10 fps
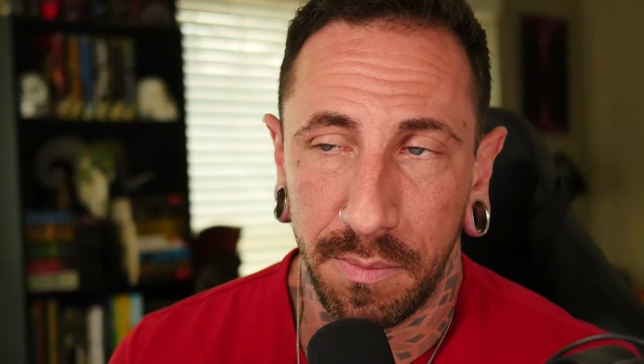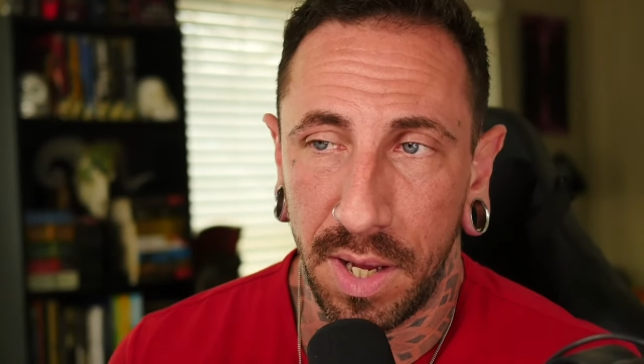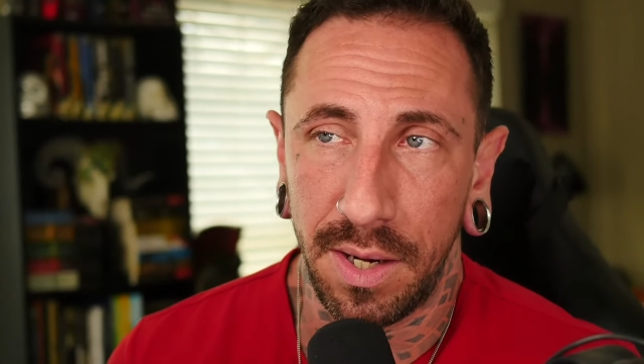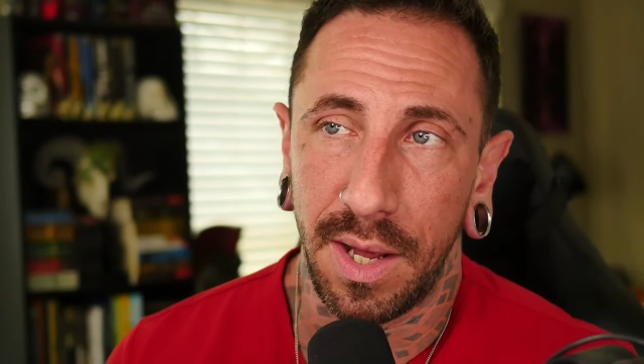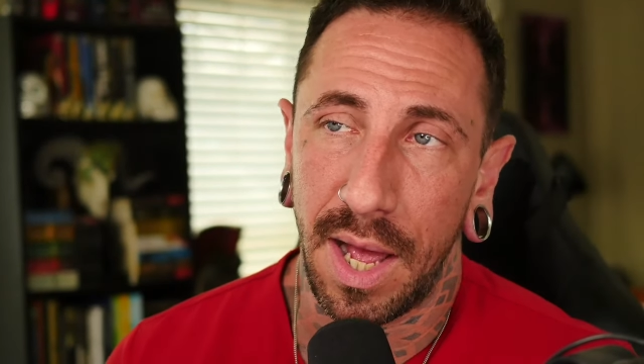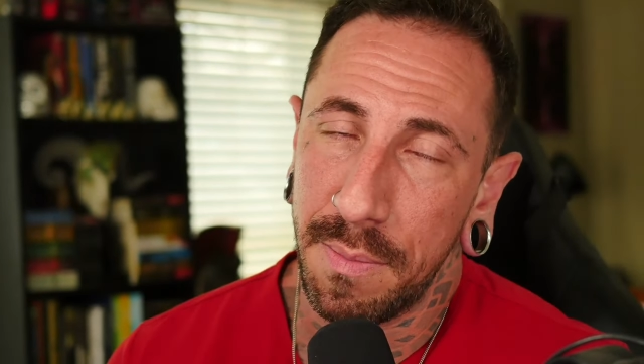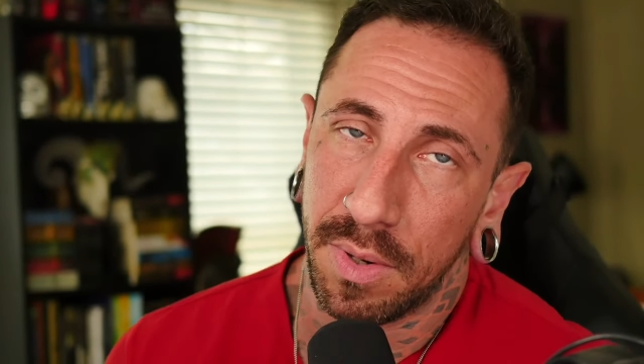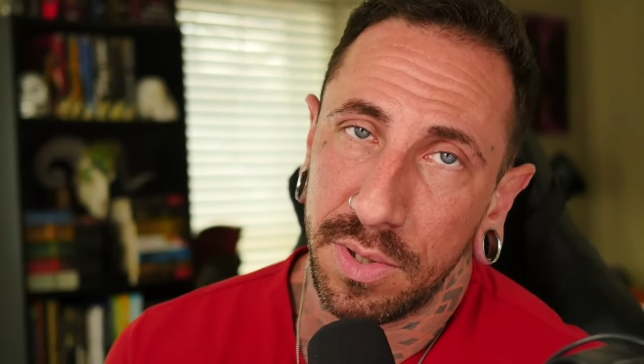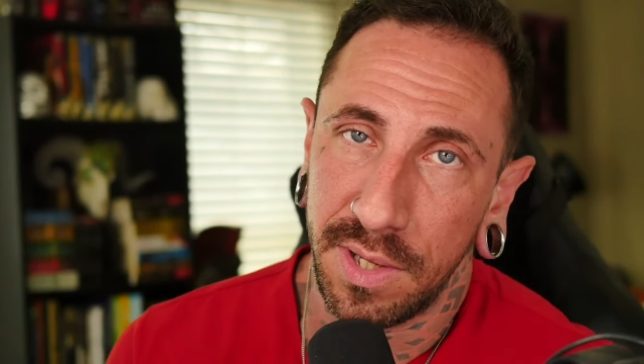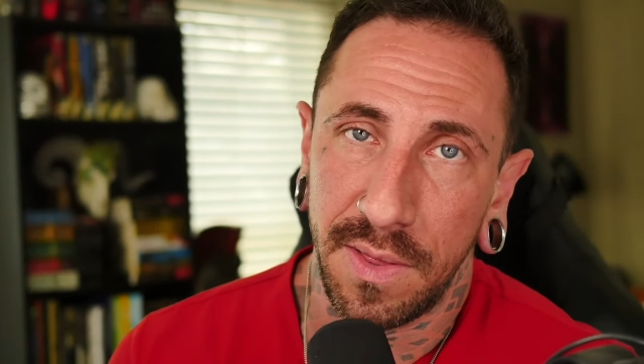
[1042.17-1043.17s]
But I
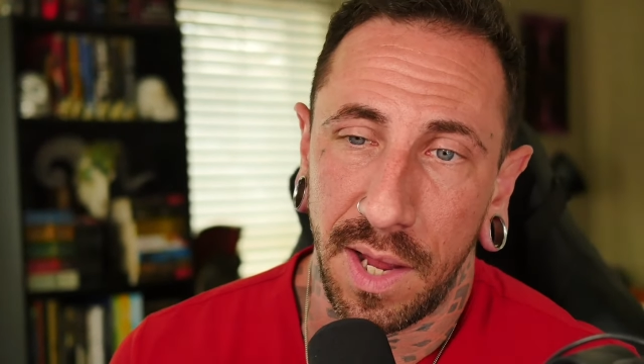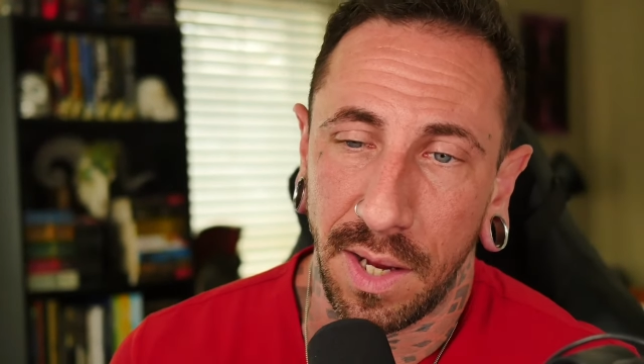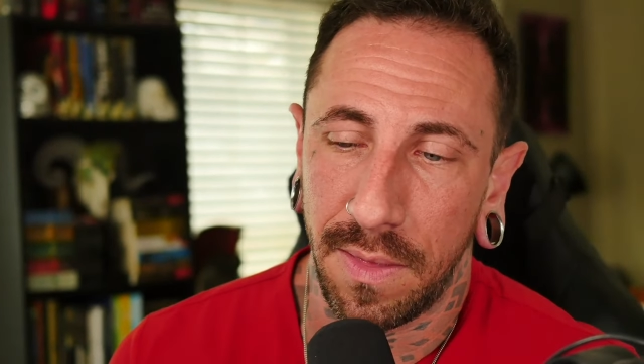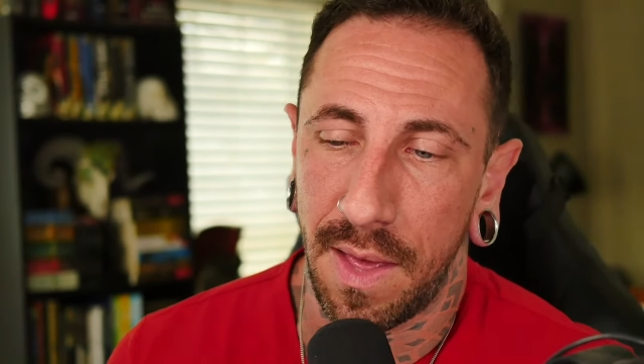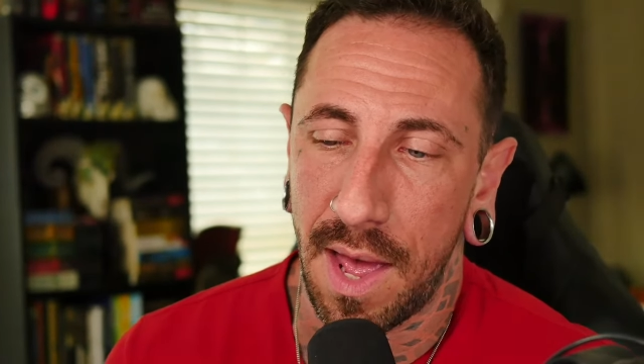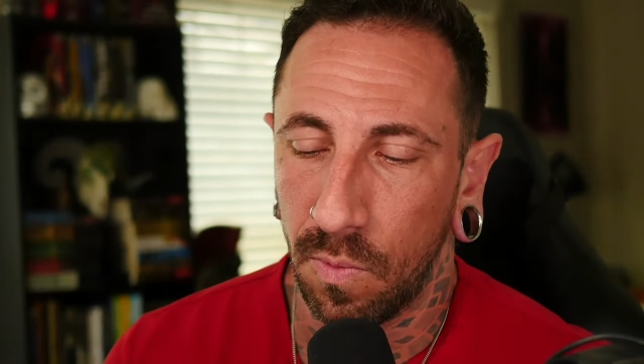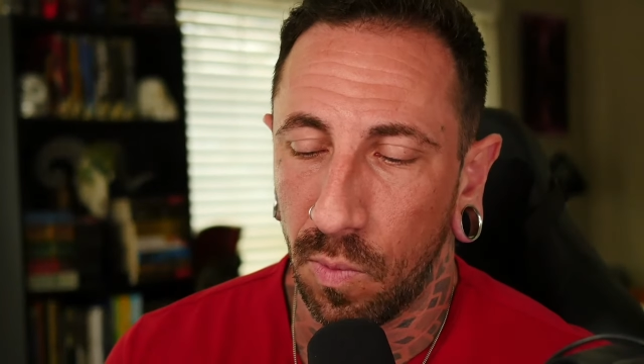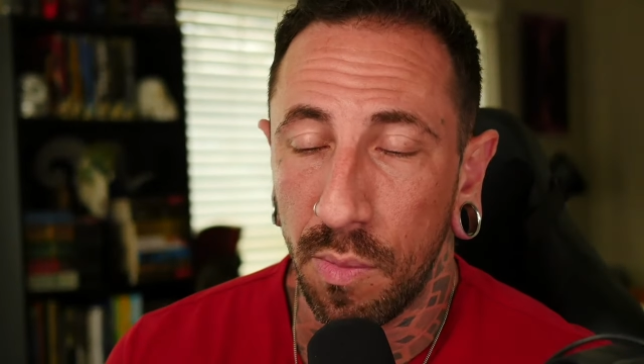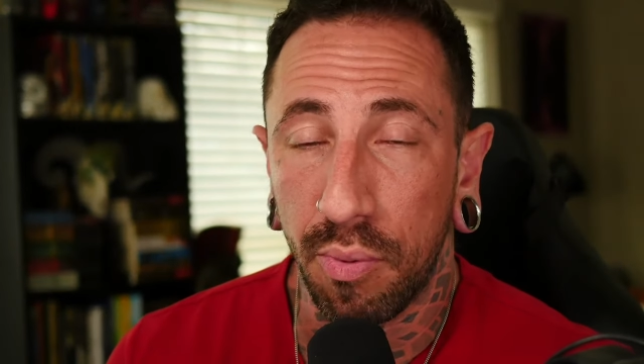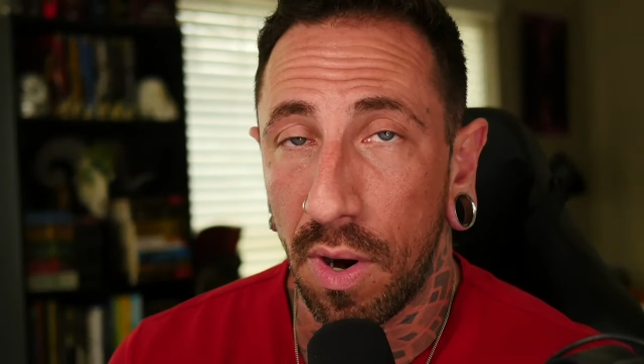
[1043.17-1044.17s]
personally think that
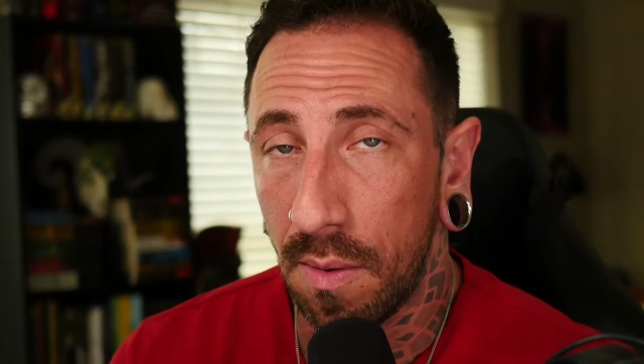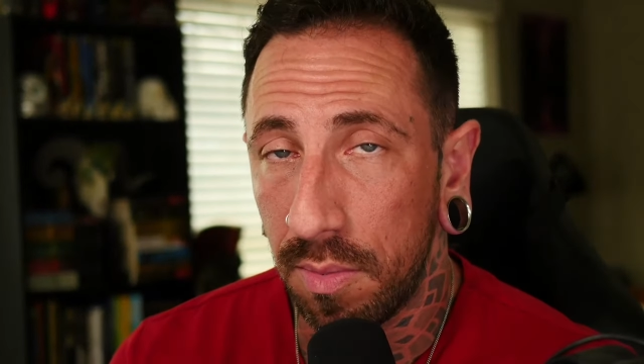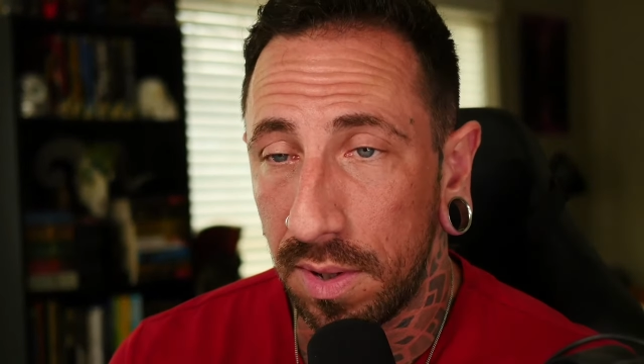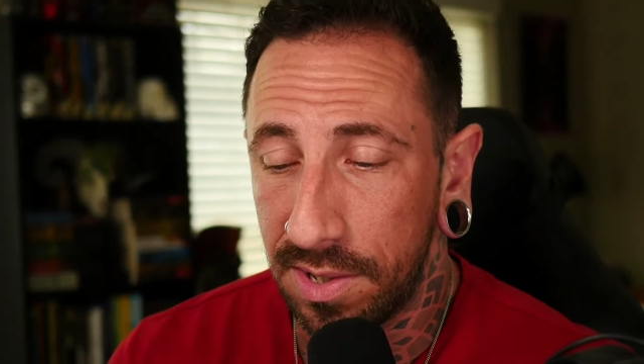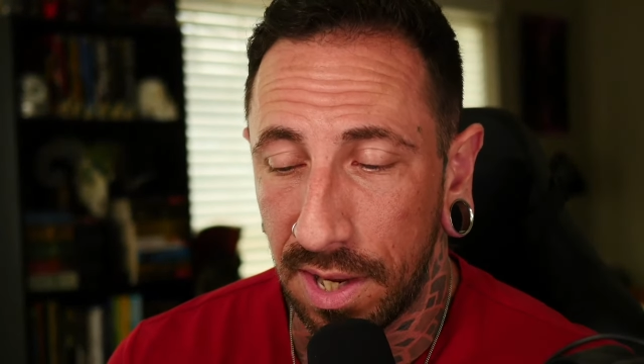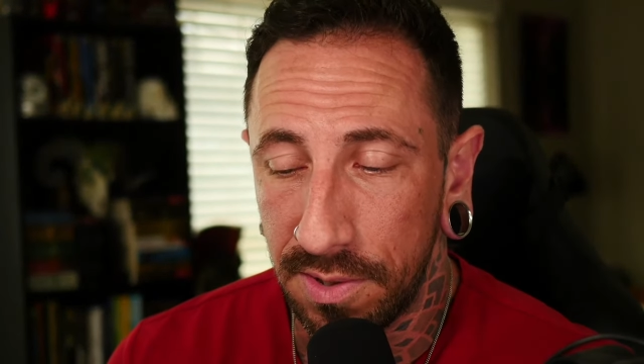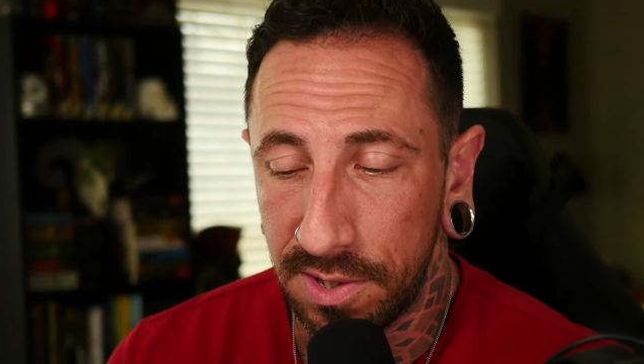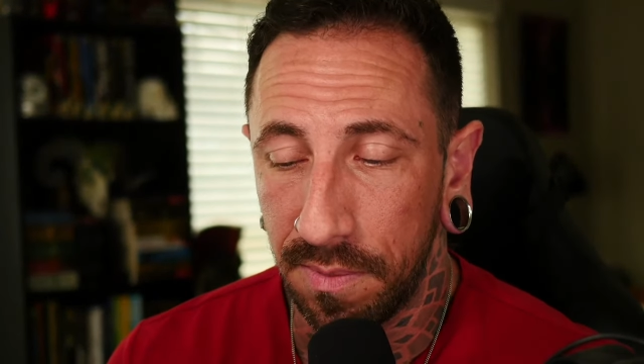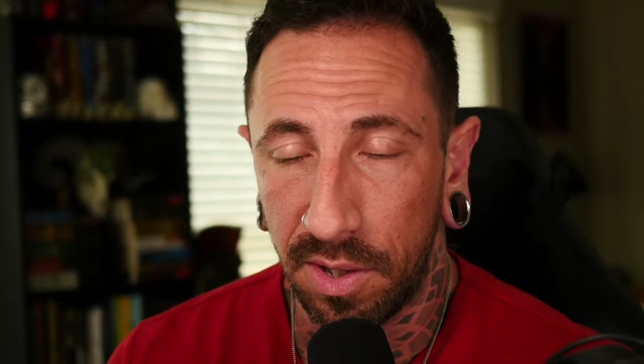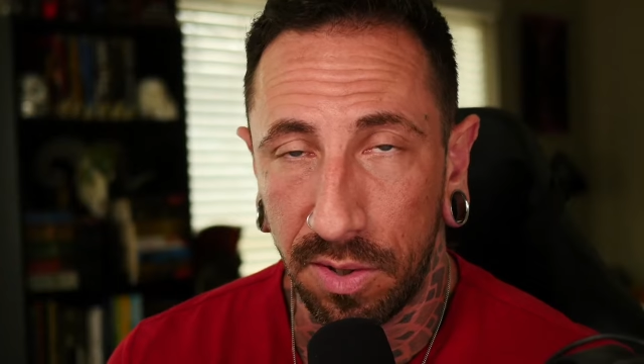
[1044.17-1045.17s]
we probably sent
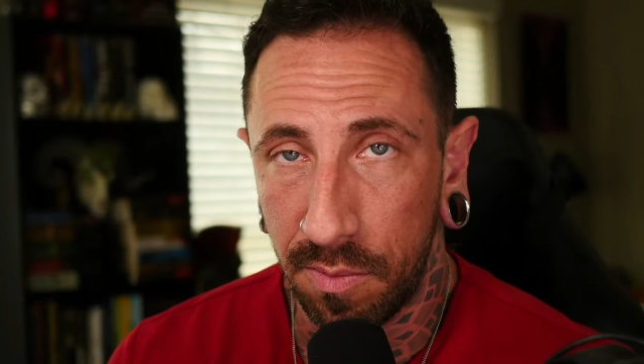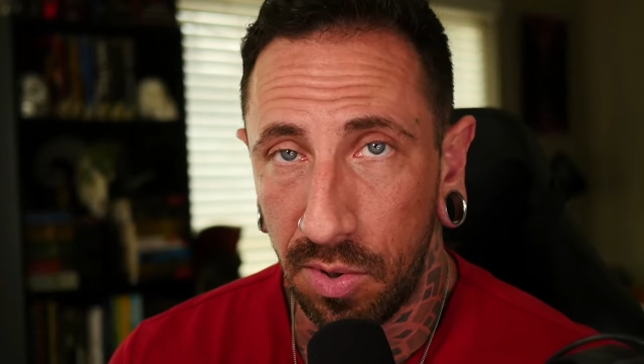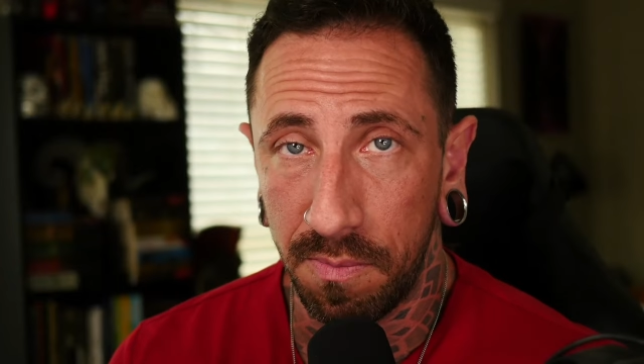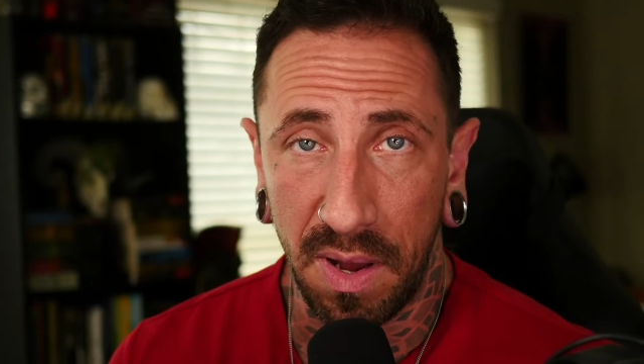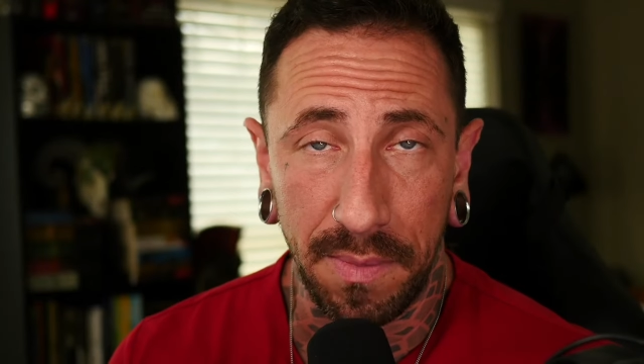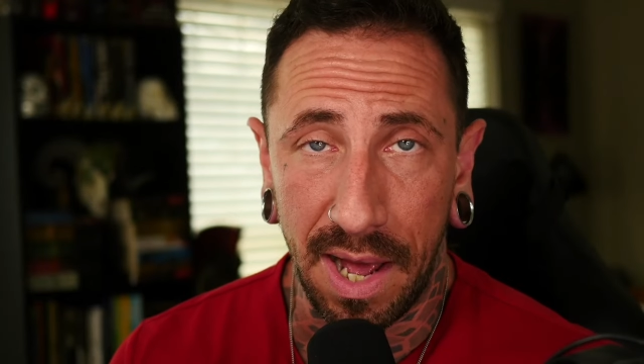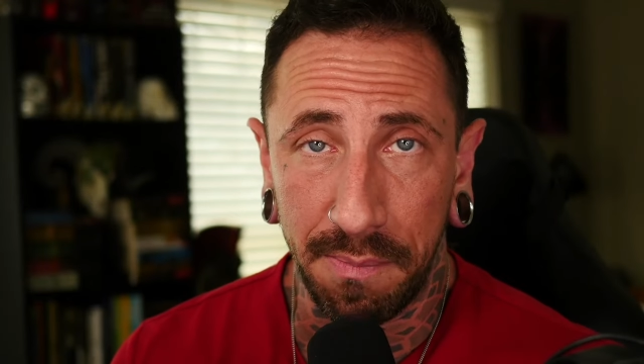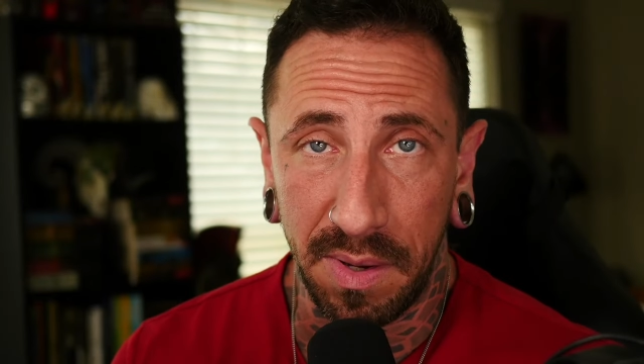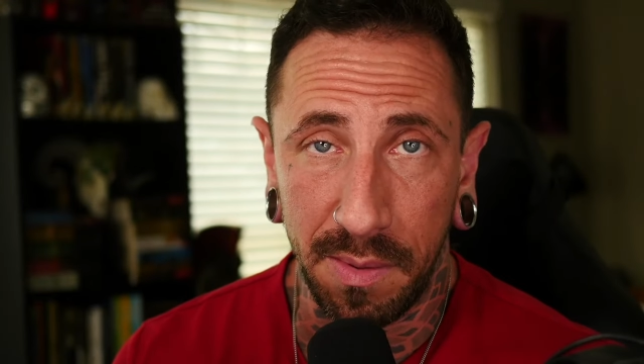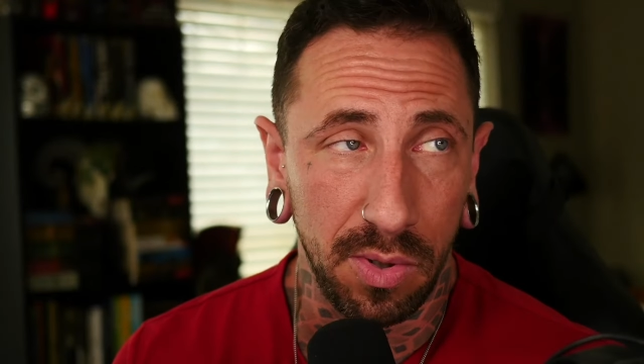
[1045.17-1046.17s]
something to the moon, maybe
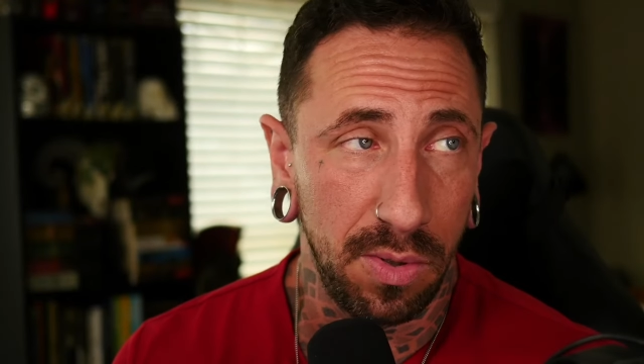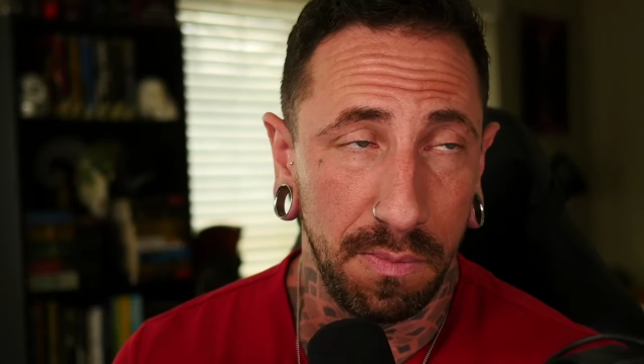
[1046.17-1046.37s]
not people,